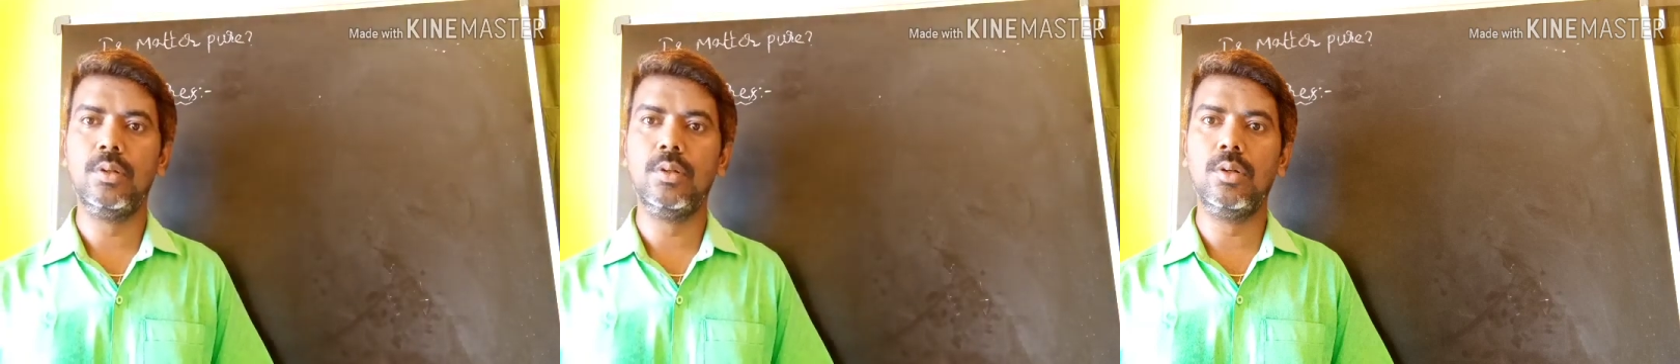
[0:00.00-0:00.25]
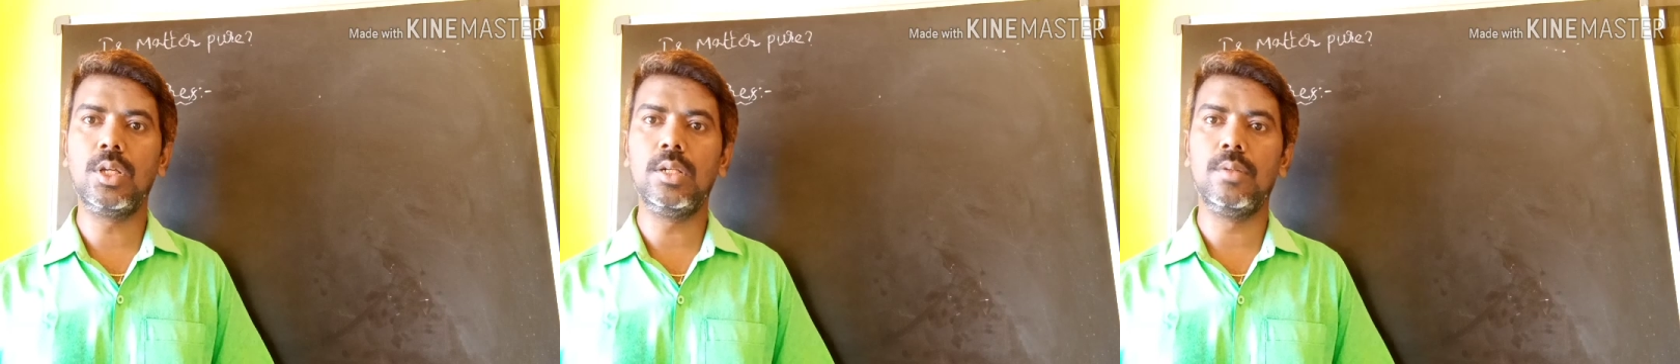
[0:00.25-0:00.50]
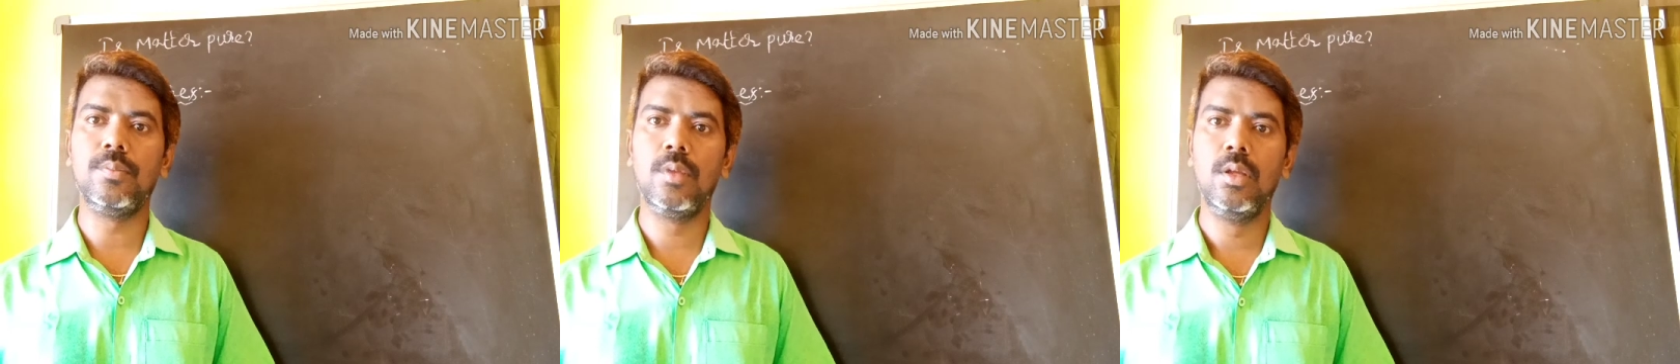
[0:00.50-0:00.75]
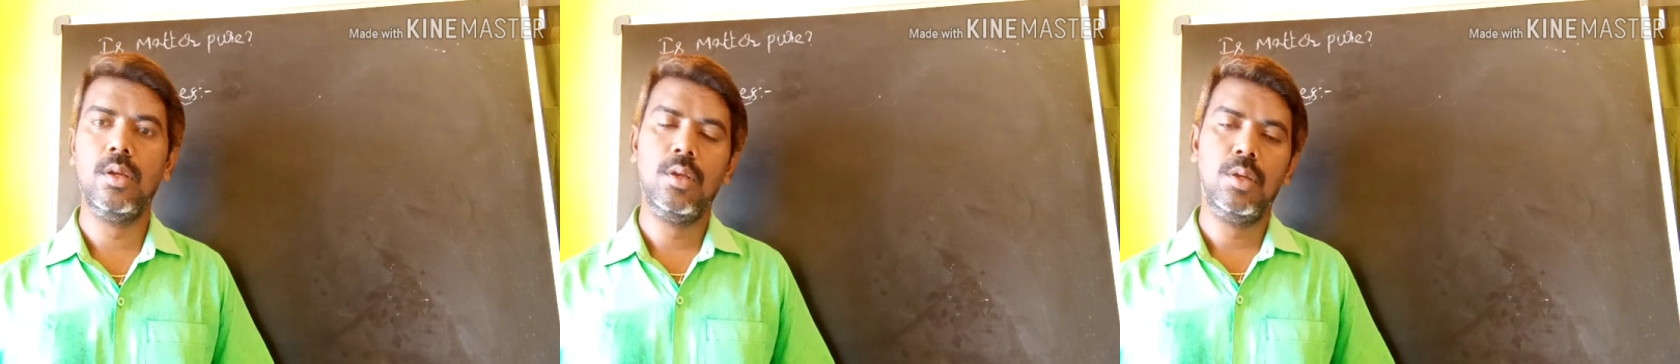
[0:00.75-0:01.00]
Okay.
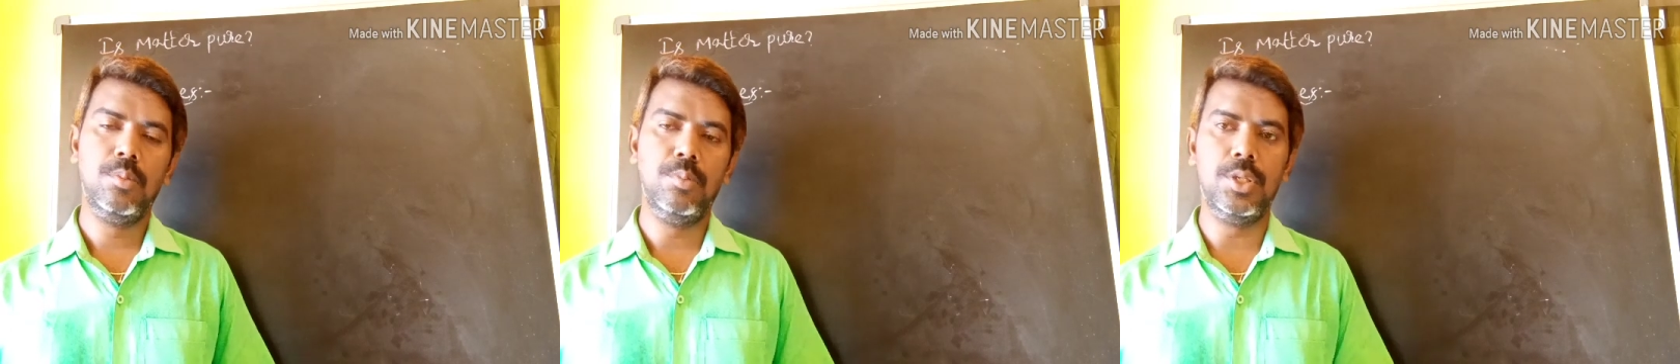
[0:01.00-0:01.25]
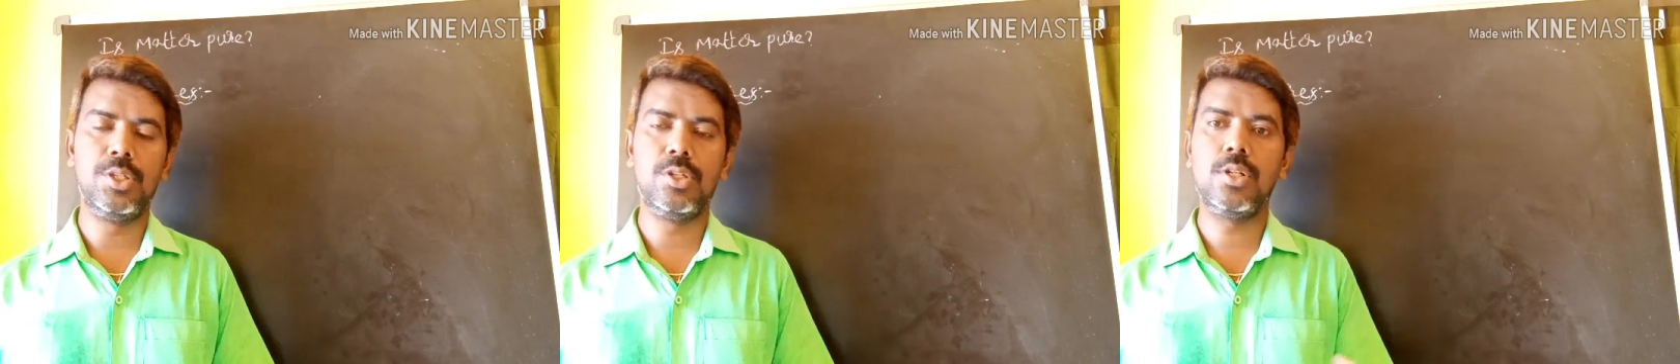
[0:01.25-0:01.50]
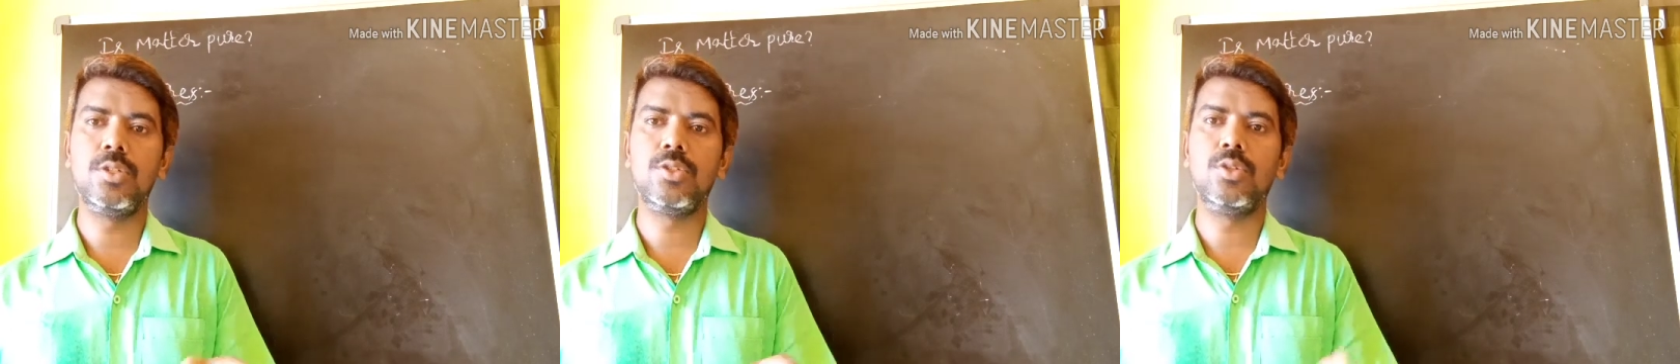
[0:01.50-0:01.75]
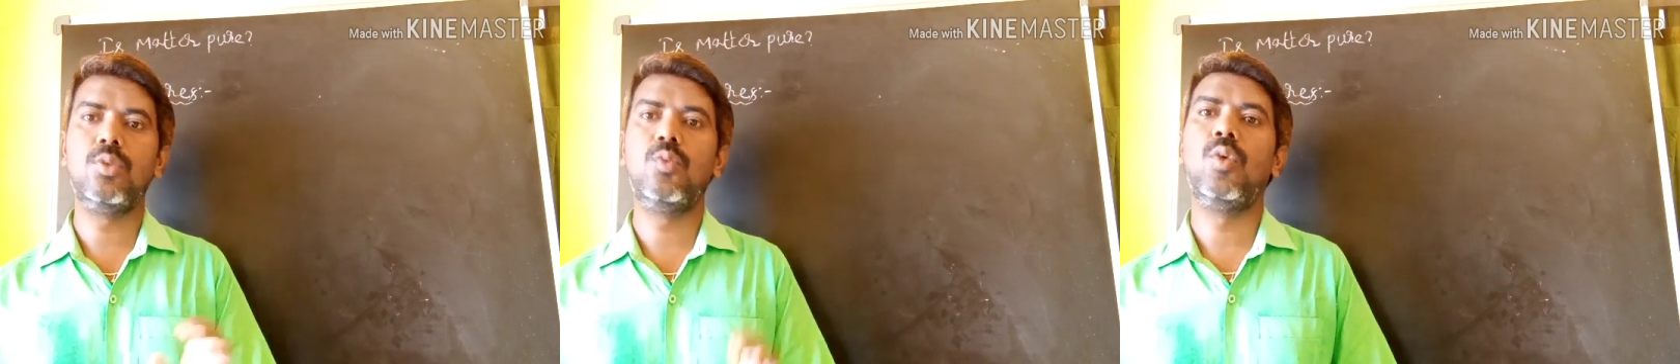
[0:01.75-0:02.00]
Mixture
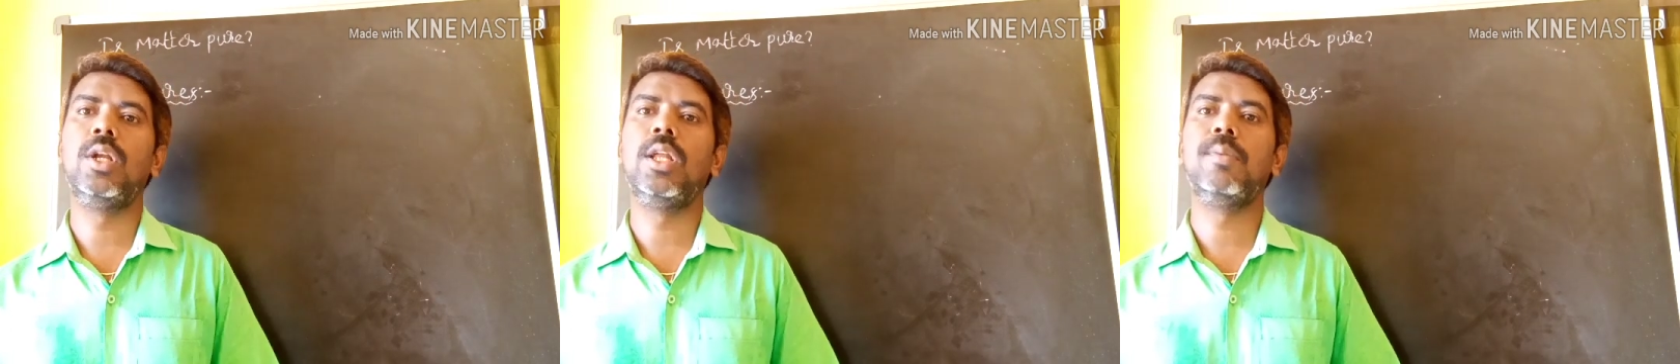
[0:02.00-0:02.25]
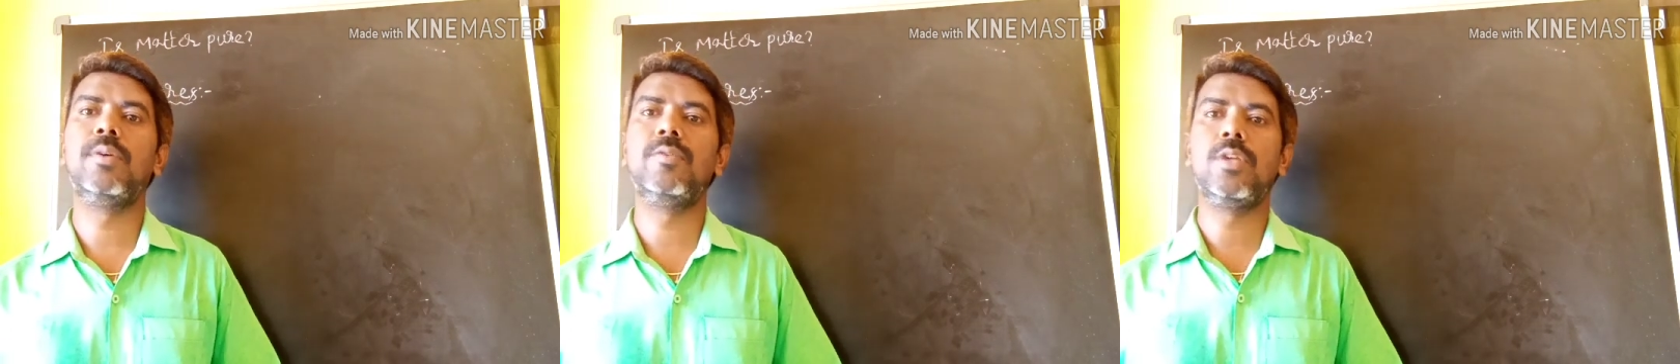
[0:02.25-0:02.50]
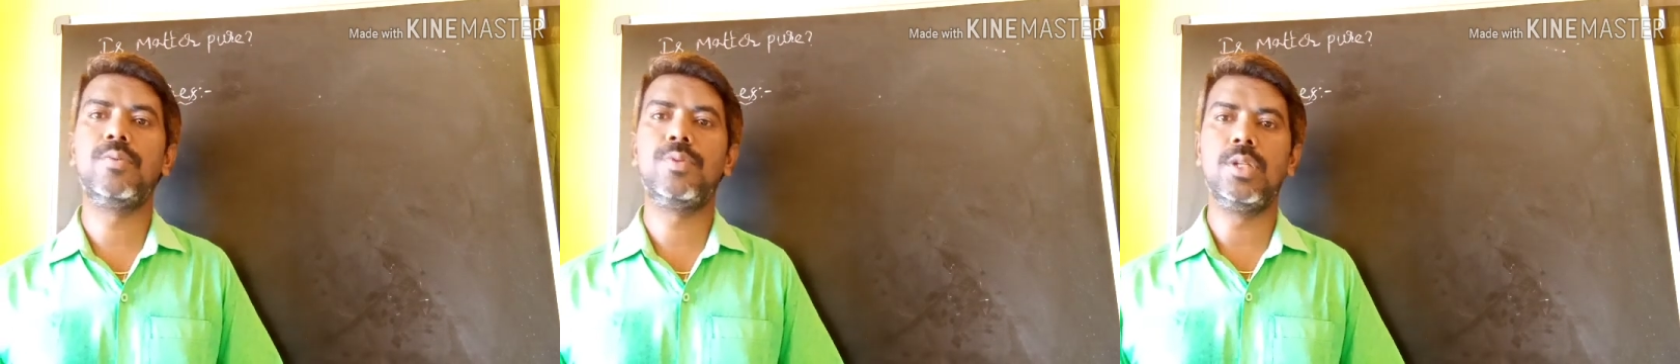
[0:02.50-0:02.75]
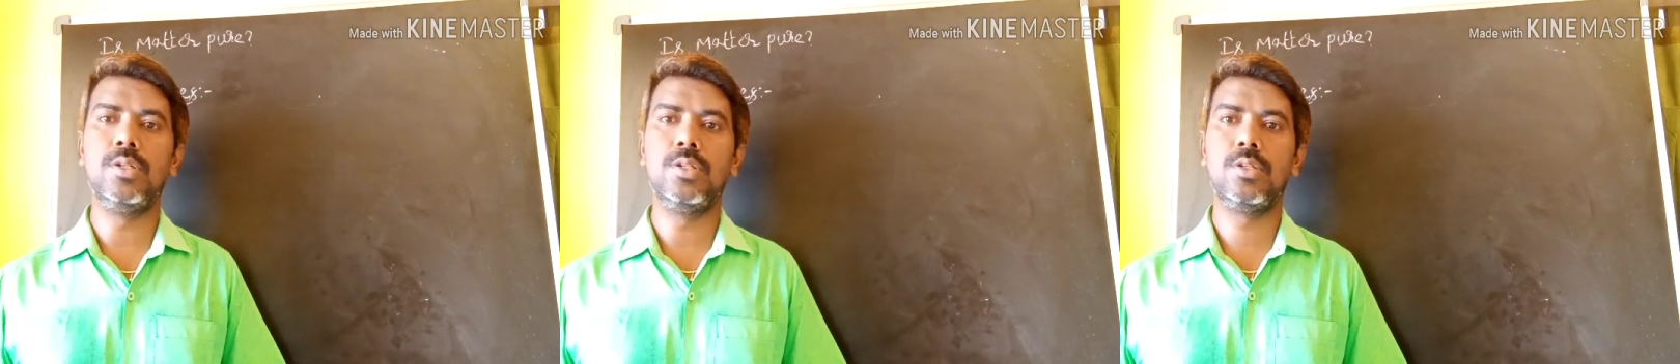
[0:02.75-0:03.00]
also one type of
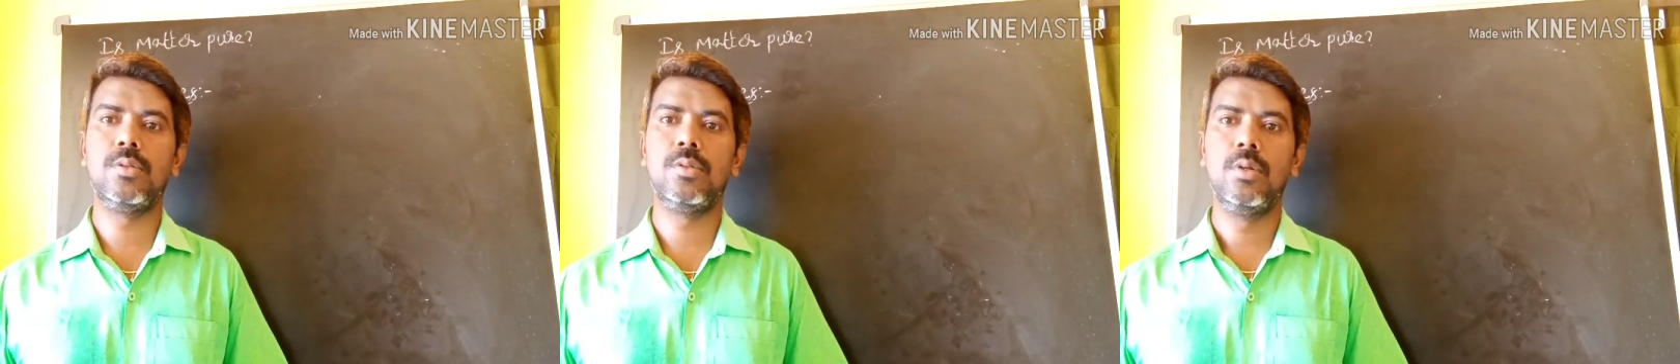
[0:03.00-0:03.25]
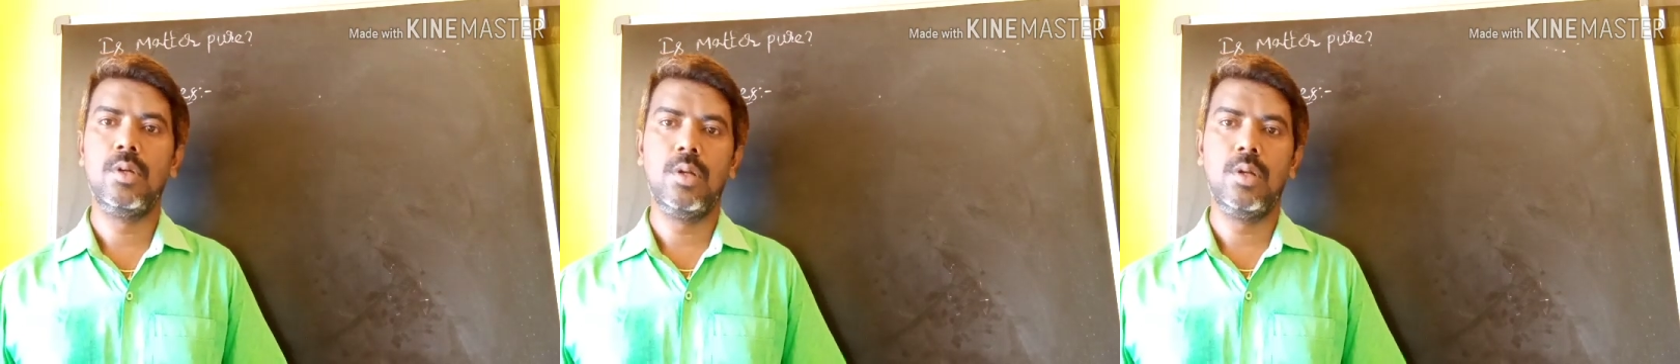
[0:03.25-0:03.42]
substance,